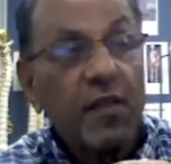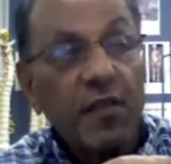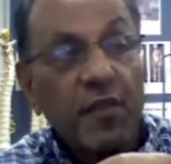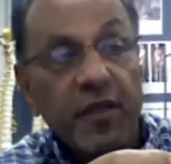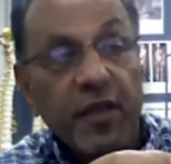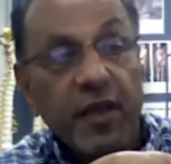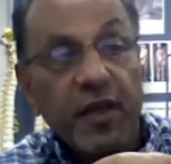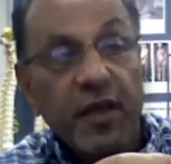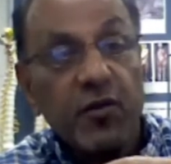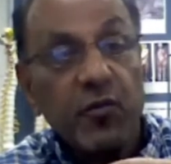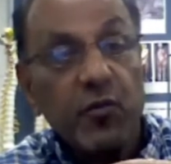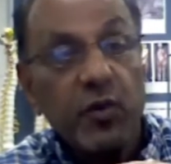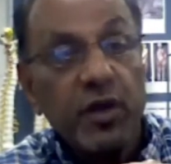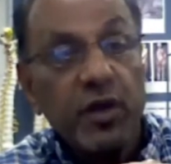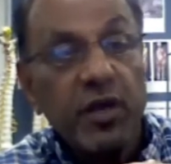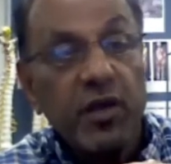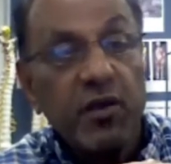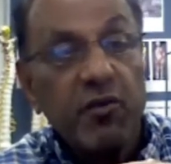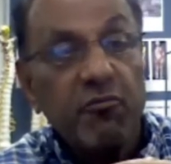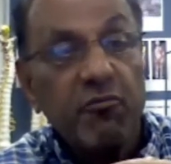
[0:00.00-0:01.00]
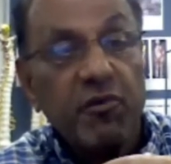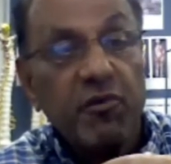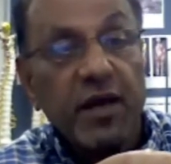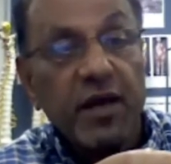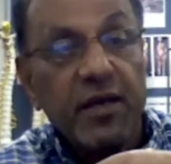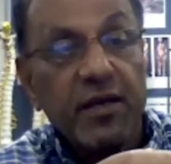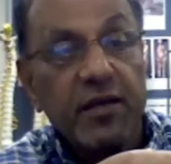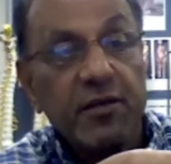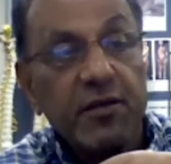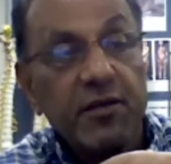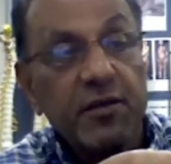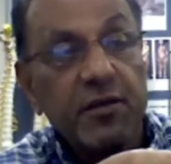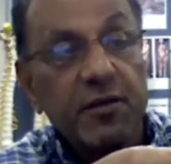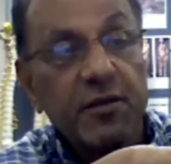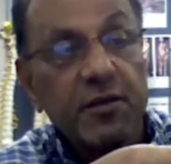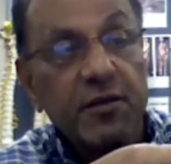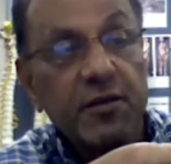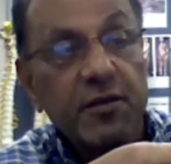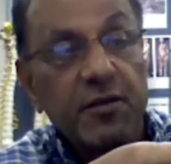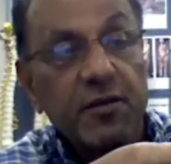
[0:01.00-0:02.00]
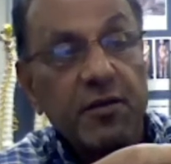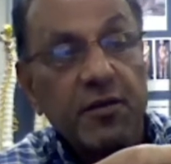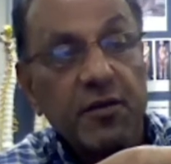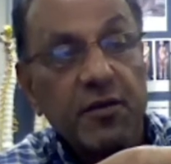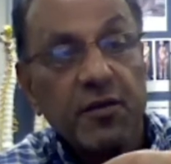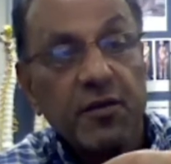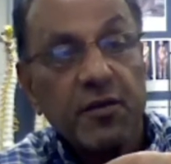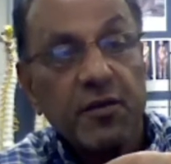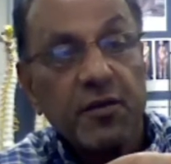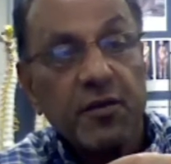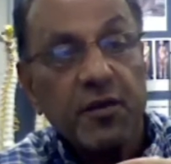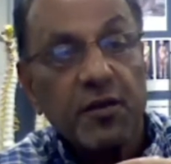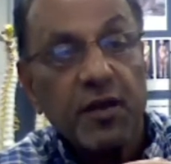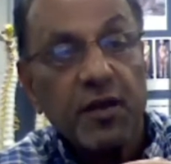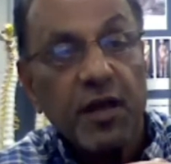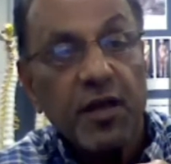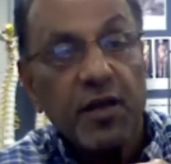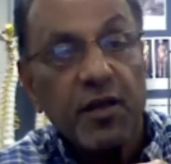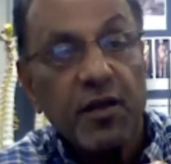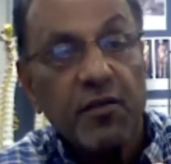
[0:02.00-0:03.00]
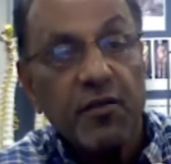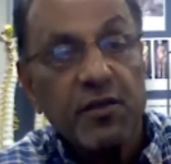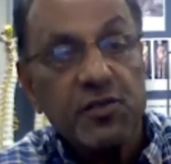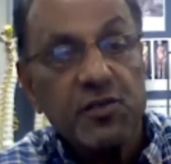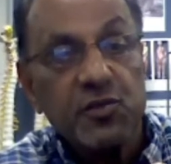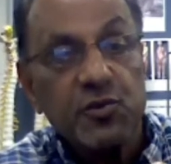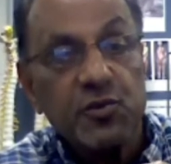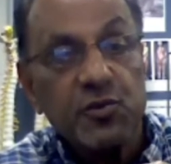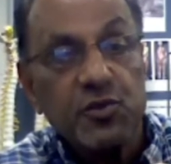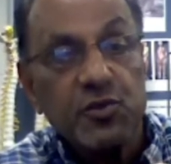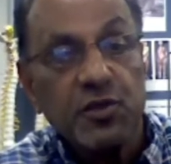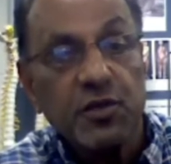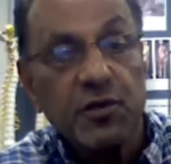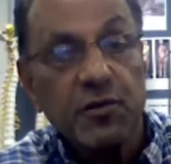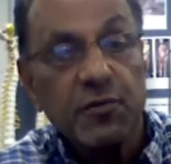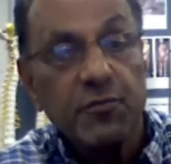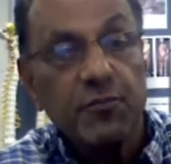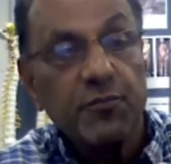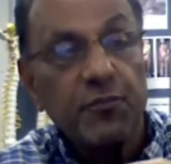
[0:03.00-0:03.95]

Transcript: Then we find another suture